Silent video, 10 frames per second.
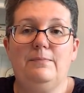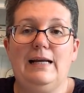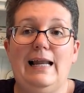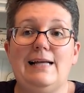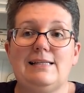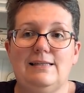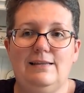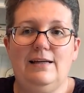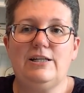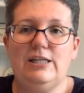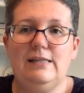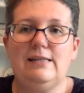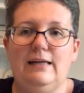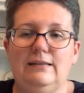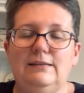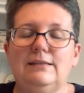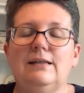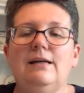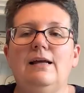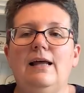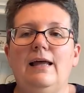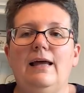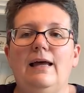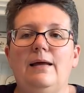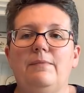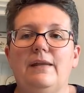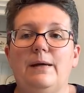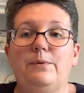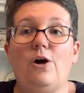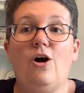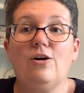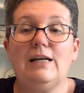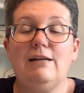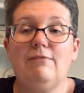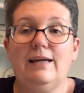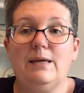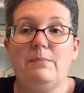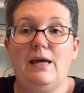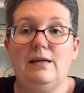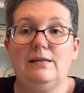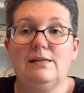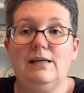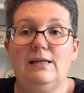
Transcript: classes that she sells that I would heartily recommend